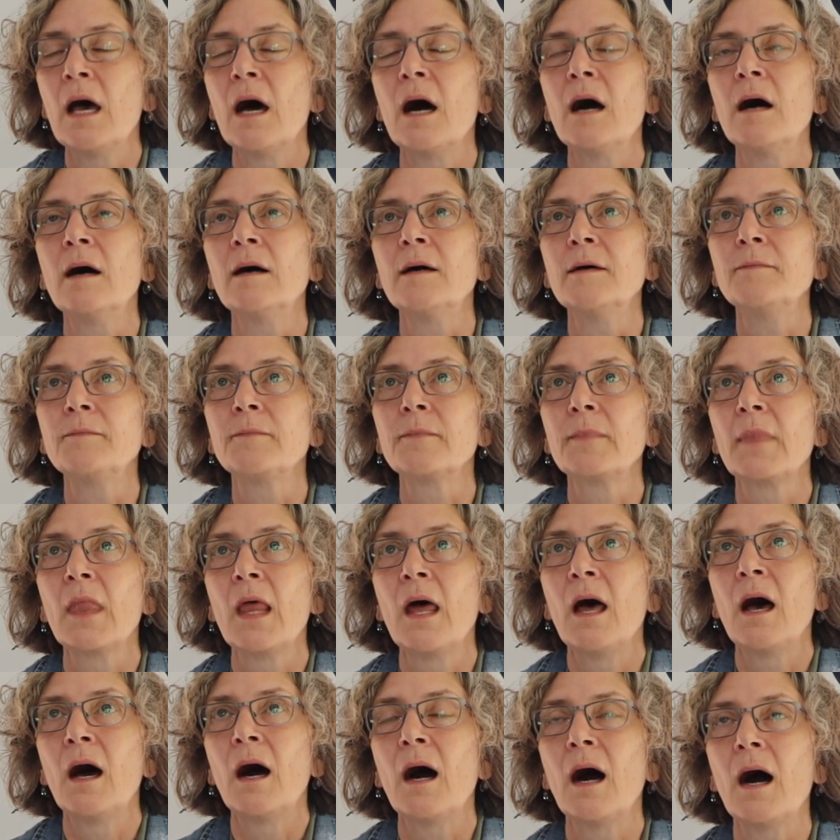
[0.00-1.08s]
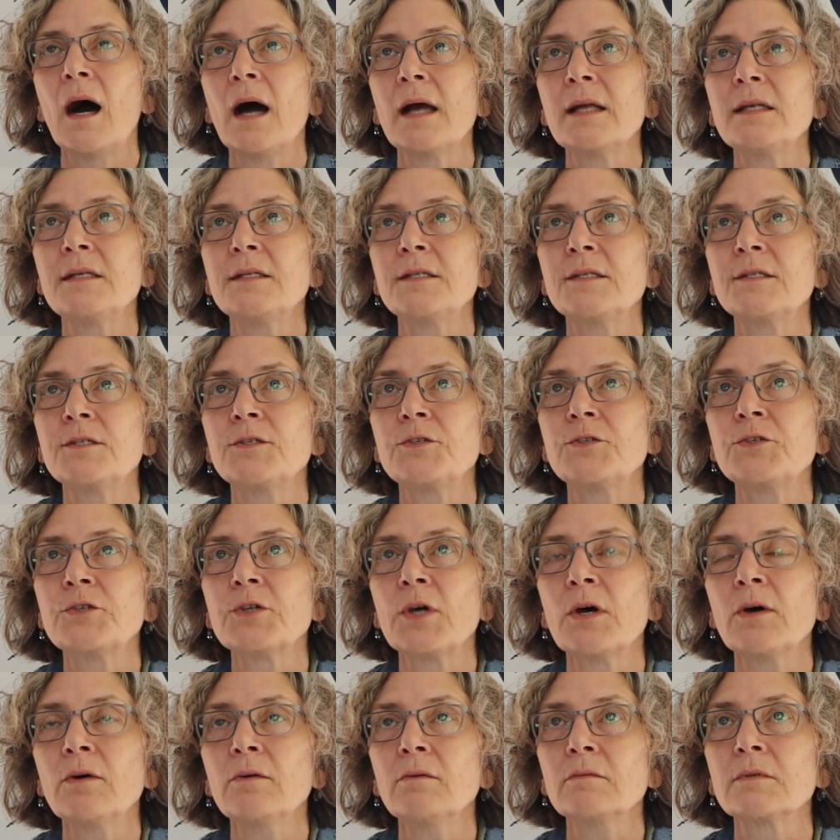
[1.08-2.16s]
I
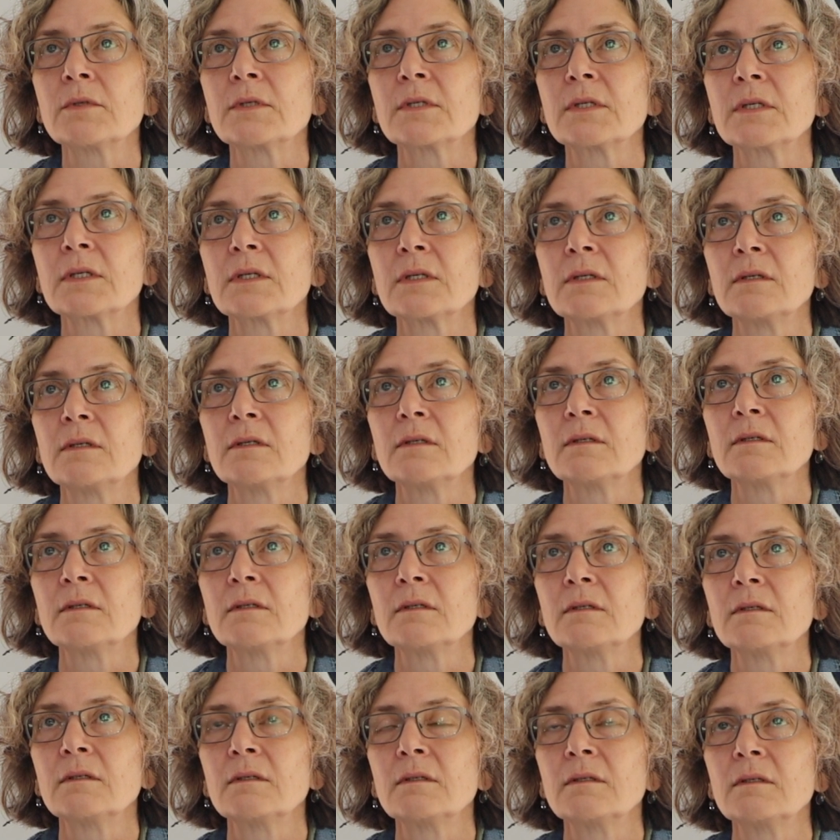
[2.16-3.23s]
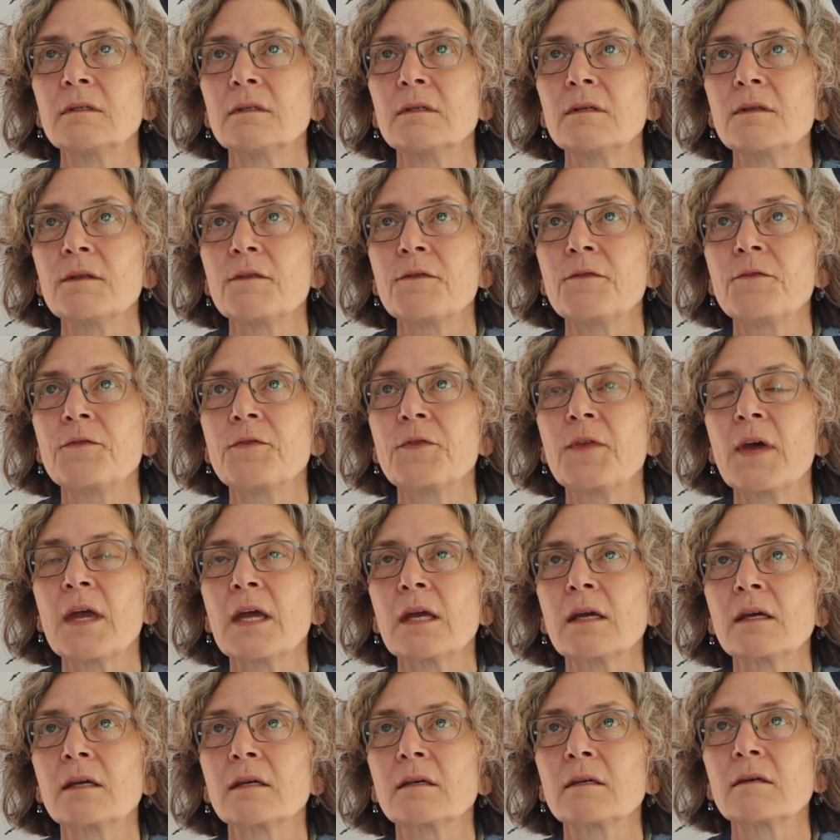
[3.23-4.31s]
don't
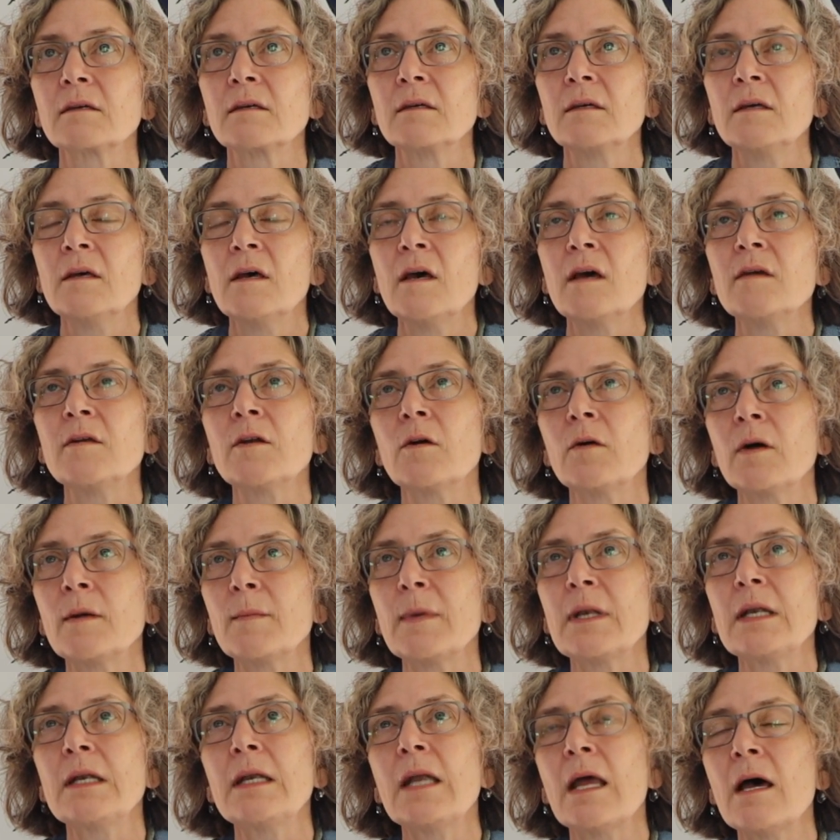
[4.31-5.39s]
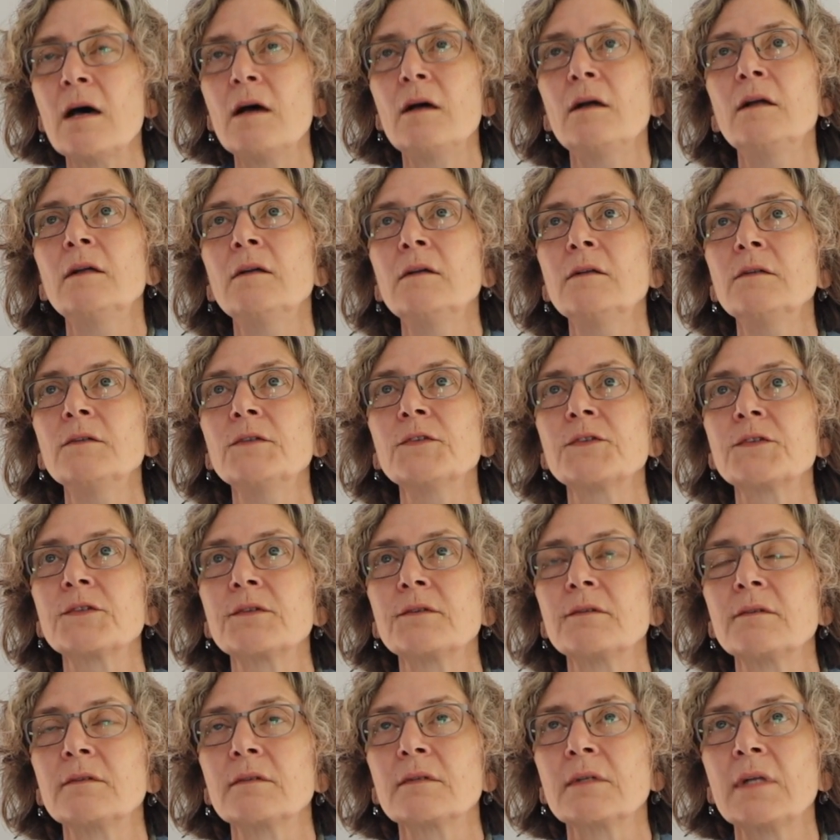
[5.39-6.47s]
think, you know, I mean, Nell's